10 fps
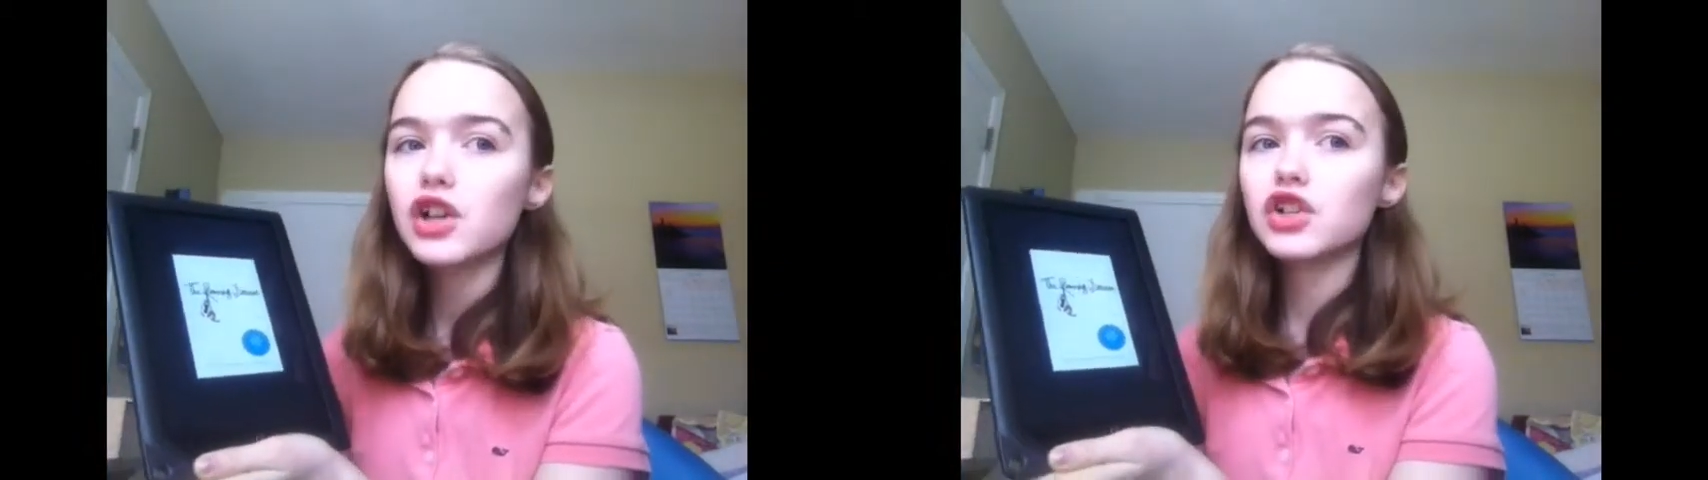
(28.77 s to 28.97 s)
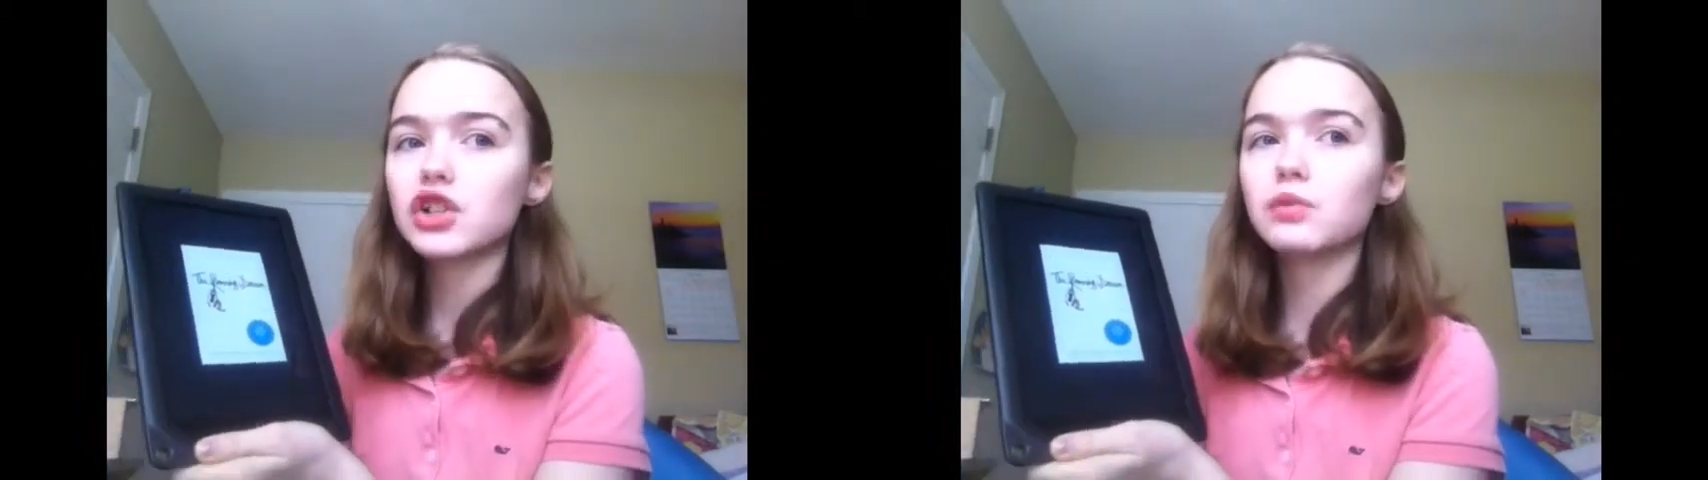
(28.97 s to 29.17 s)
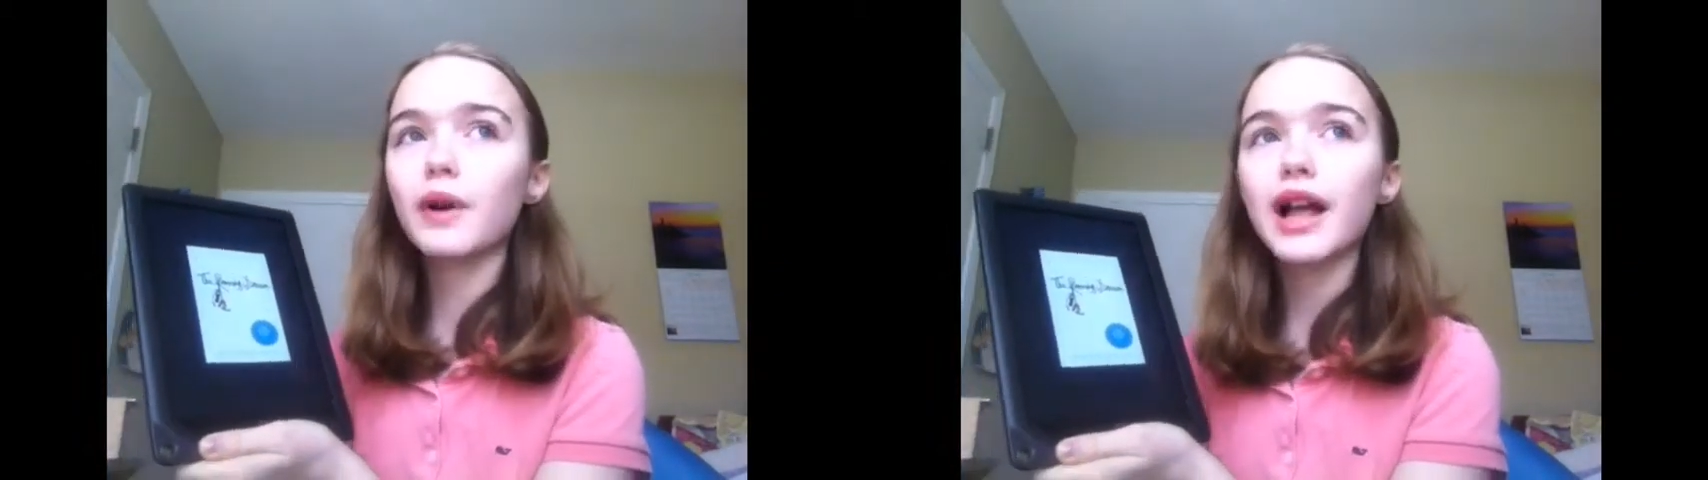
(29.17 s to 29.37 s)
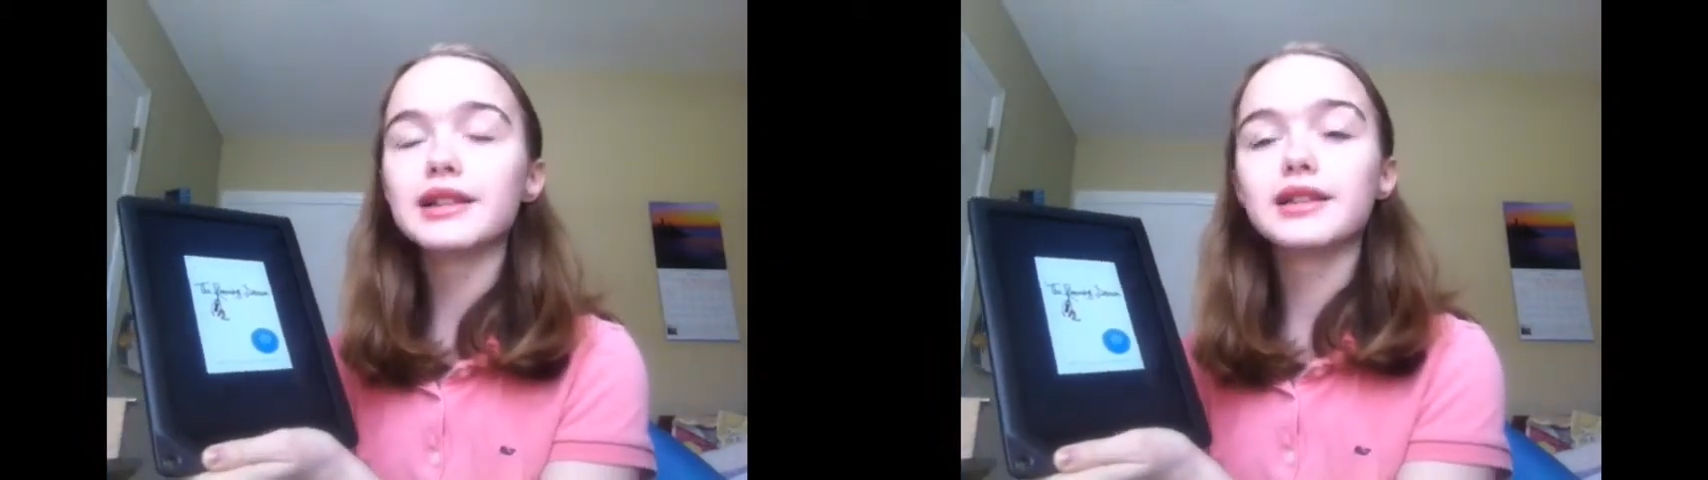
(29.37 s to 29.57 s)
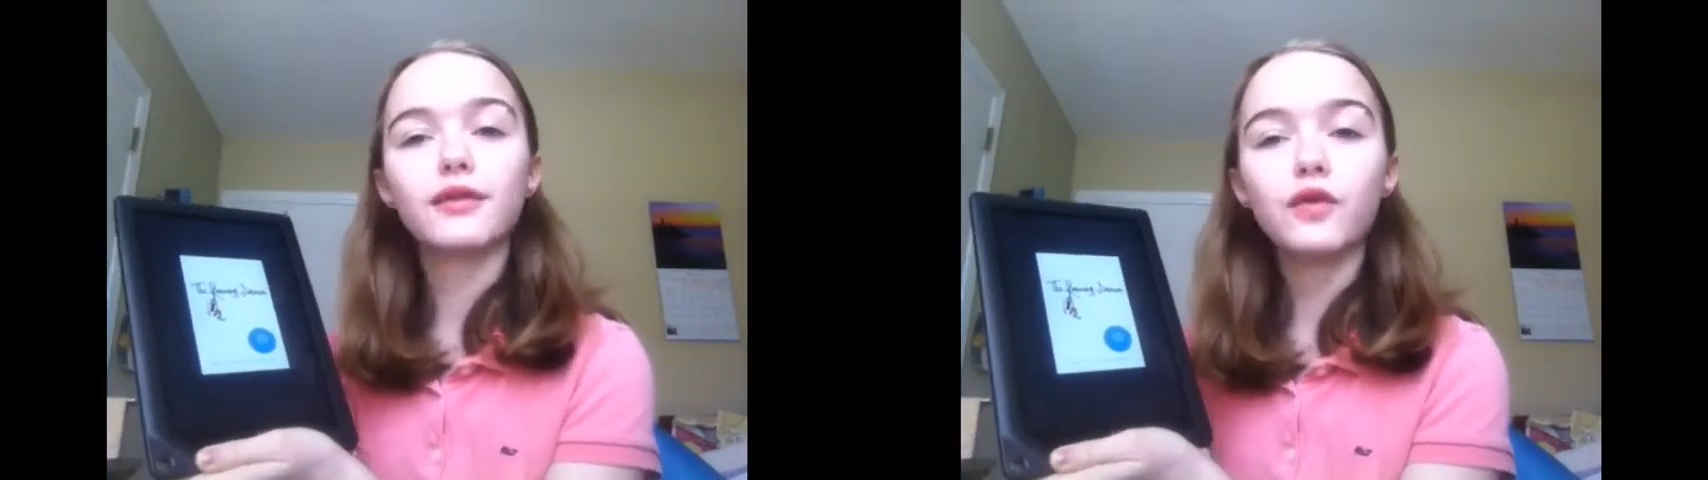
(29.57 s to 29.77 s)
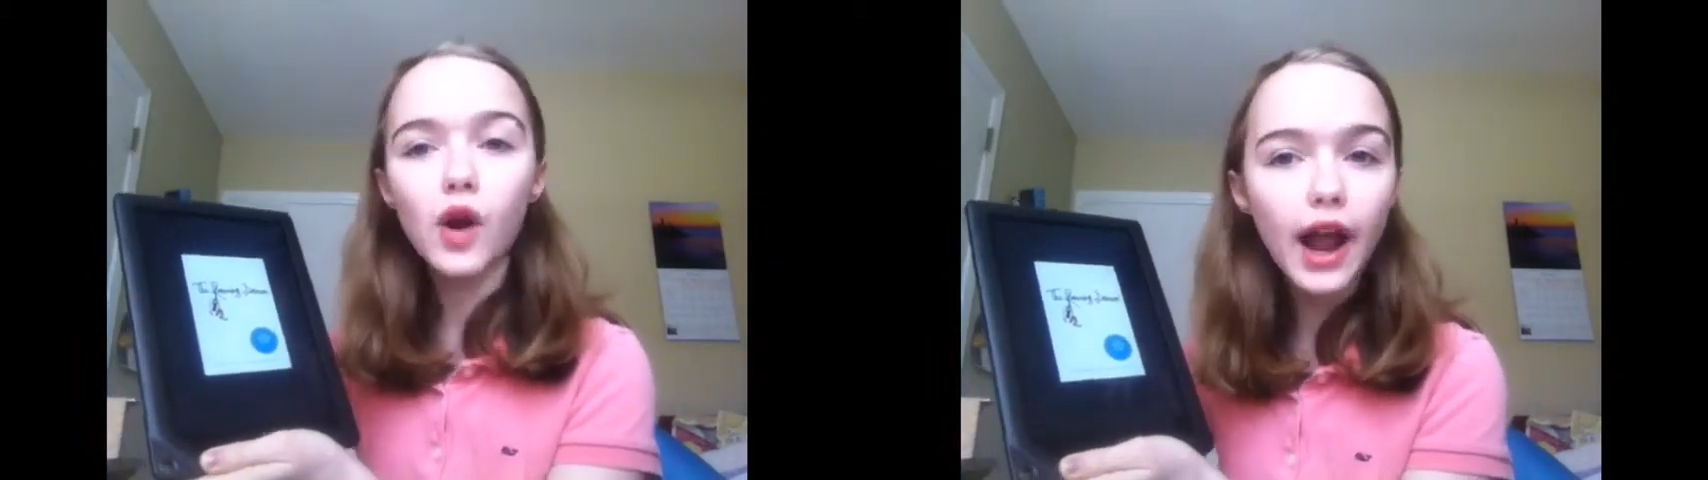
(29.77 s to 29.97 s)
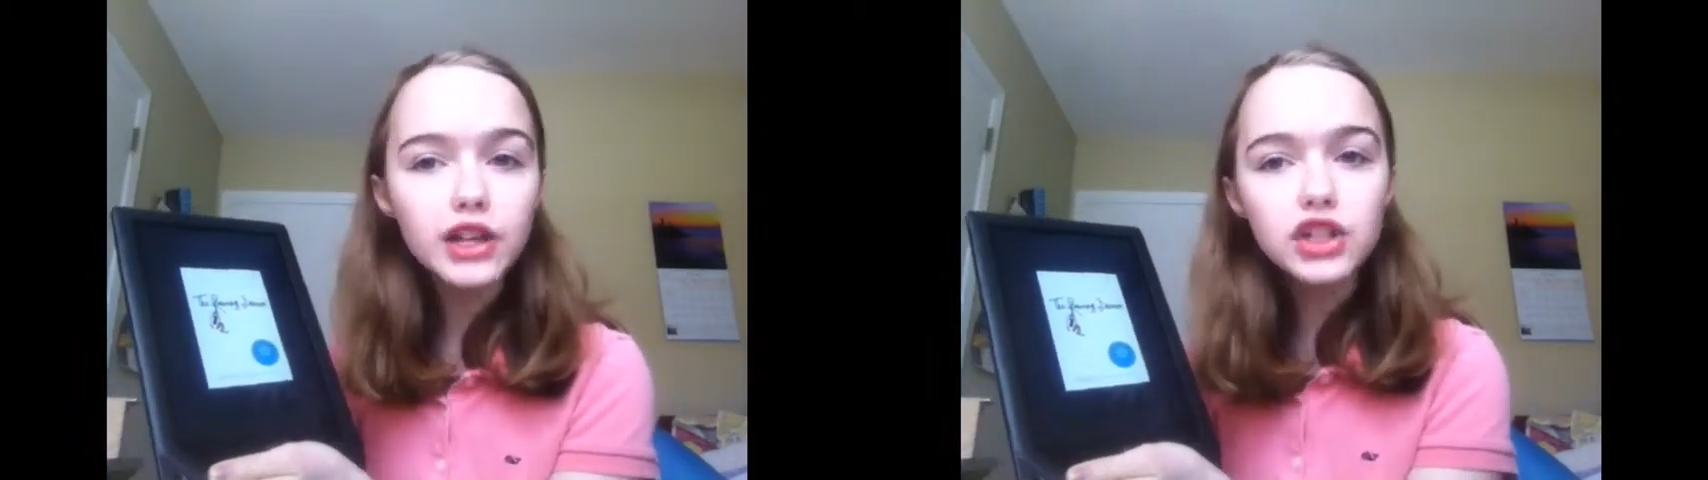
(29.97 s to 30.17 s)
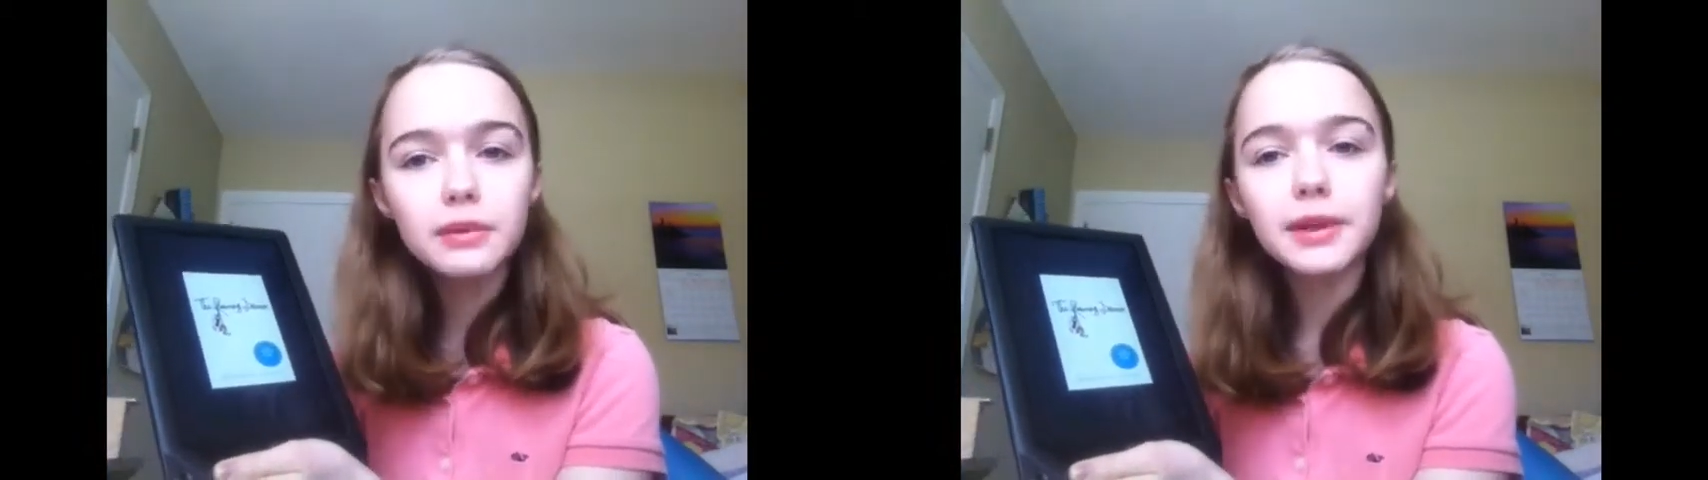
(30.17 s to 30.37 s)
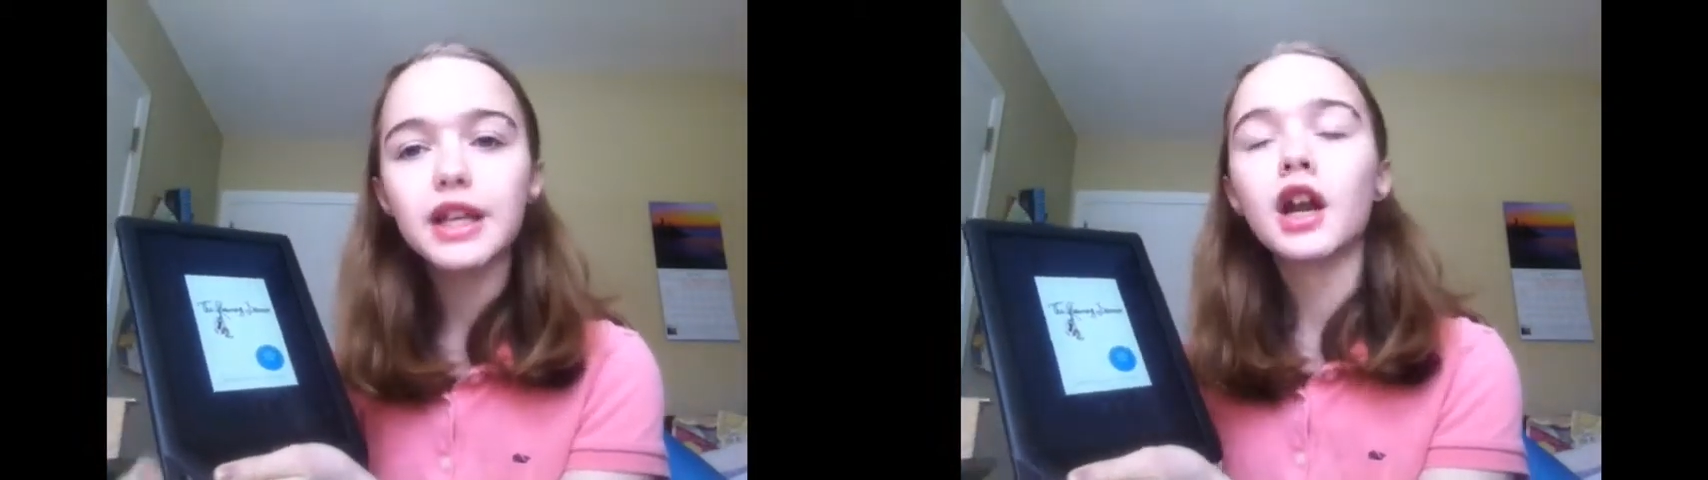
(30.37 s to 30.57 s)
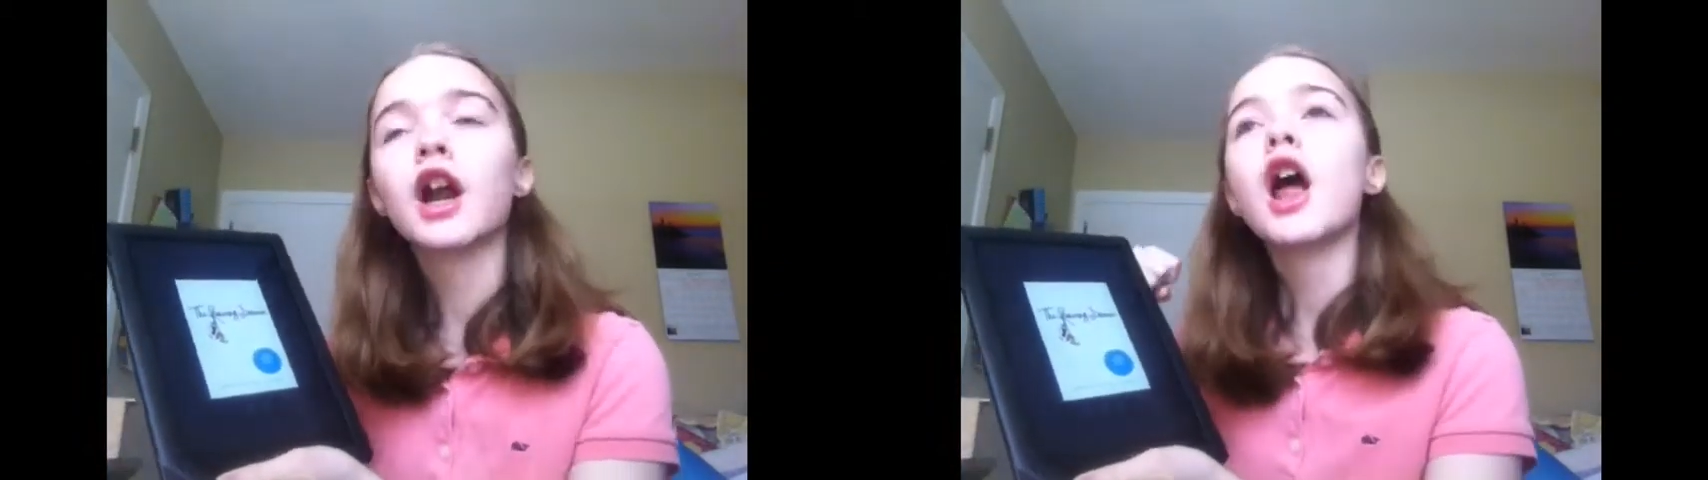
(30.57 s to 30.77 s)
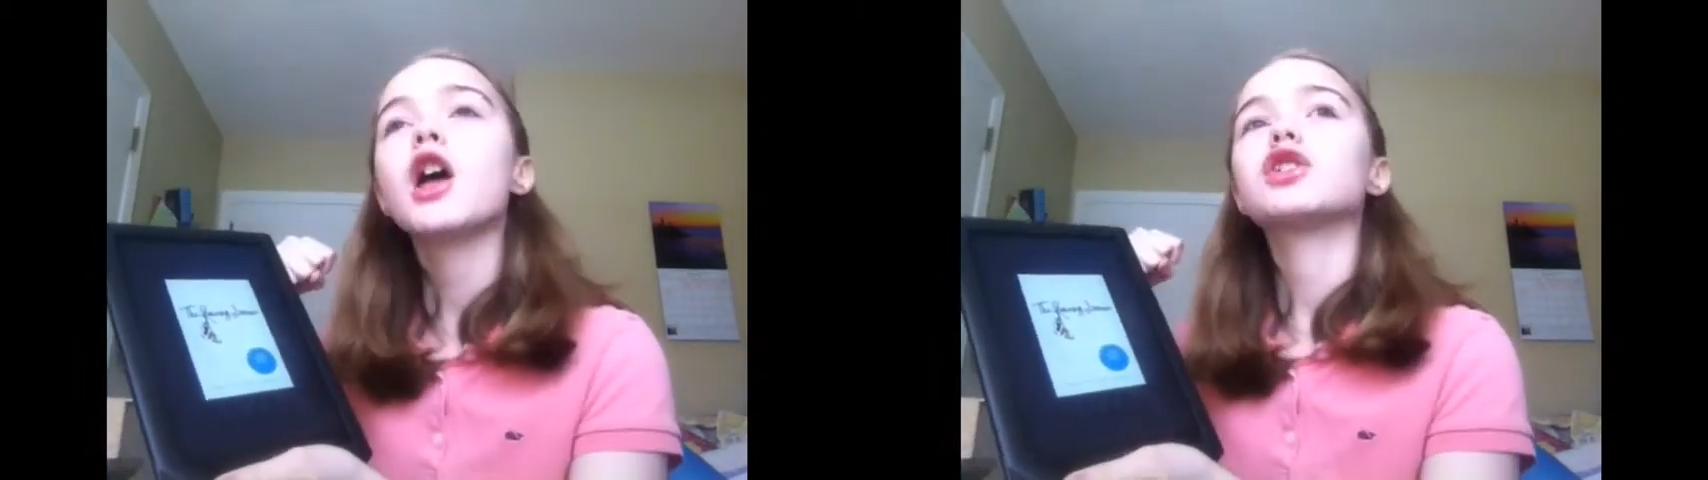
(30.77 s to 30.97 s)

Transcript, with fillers: She runs the 400 meter,